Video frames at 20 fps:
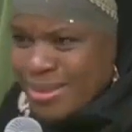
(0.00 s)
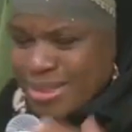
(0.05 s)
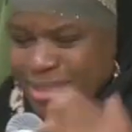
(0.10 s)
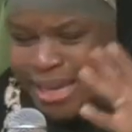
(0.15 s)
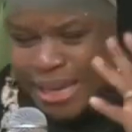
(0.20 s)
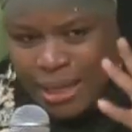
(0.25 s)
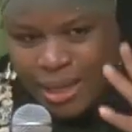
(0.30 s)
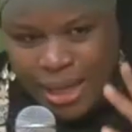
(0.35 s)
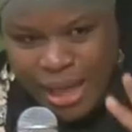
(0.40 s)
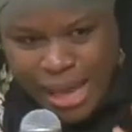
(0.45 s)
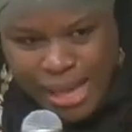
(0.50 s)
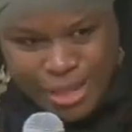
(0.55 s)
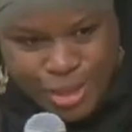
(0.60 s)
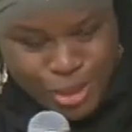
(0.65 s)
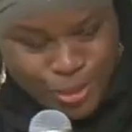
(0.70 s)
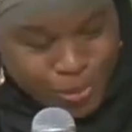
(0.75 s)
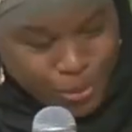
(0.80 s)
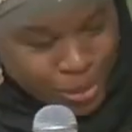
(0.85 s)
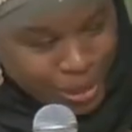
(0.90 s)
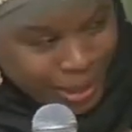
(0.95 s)
say, Ya
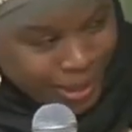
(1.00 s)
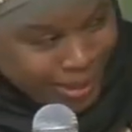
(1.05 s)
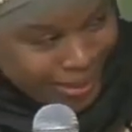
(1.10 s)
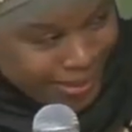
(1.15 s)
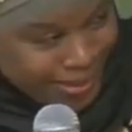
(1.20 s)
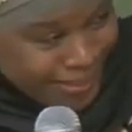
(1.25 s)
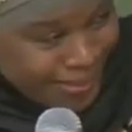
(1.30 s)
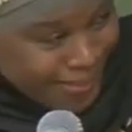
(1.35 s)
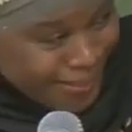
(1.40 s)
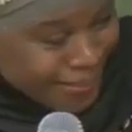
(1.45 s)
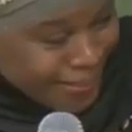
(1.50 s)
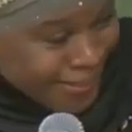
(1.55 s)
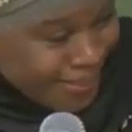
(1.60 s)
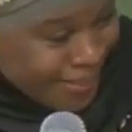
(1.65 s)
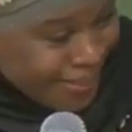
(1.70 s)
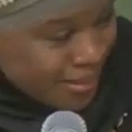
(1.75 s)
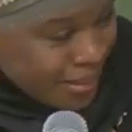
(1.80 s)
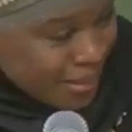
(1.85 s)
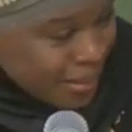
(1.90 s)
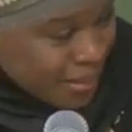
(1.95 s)
Jibrail,
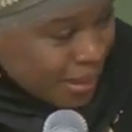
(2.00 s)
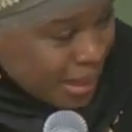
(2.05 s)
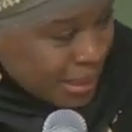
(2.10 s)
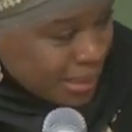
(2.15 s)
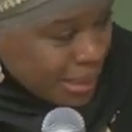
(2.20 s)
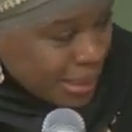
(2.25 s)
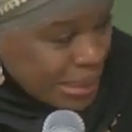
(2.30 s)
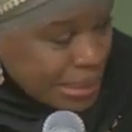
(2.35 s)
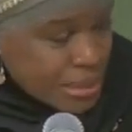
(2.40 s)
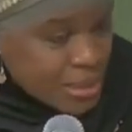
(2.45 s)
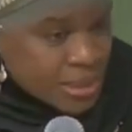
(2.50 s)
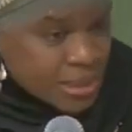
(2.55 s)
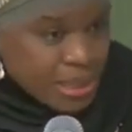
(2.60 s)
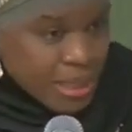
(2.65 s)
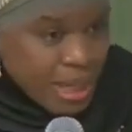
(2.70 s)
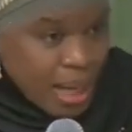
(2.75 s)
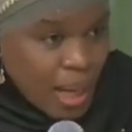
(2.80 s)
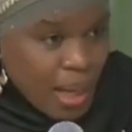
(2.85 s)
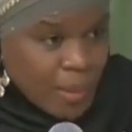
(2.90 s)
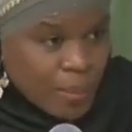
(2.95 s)
alayhi
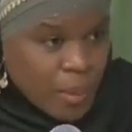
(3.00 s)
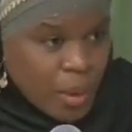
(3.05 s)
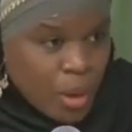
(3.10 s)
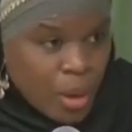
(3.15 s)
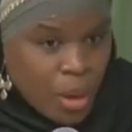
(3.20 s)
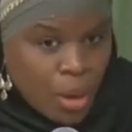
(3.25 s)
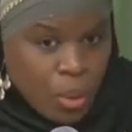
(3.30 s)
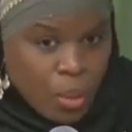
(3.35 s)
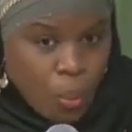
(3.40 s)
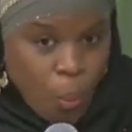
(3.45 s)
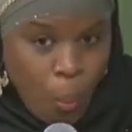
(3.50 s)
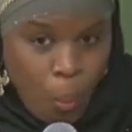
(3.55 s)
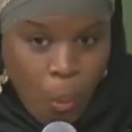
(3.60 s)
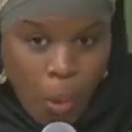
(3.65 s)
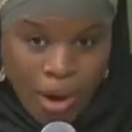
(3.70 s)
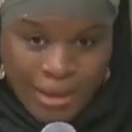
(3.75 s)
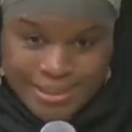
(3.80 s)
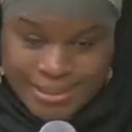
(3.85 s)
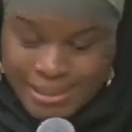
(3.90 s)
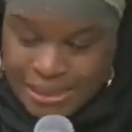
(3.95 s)
salam,
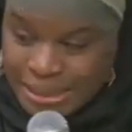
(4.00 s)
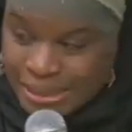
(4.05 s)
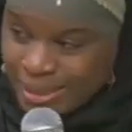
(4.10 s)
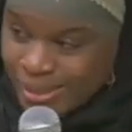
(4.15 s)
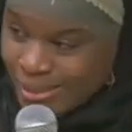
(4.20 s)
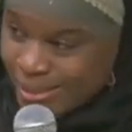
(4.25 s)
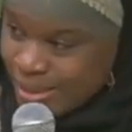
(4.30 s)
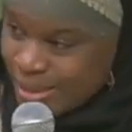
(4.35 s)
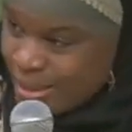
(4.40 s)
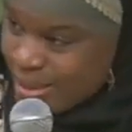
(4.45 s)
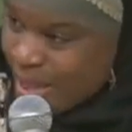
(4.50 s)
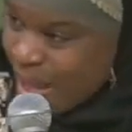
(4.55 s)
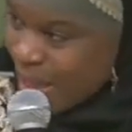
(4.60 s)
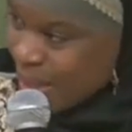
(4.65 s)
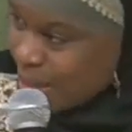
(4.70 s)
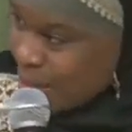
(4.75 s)
what is that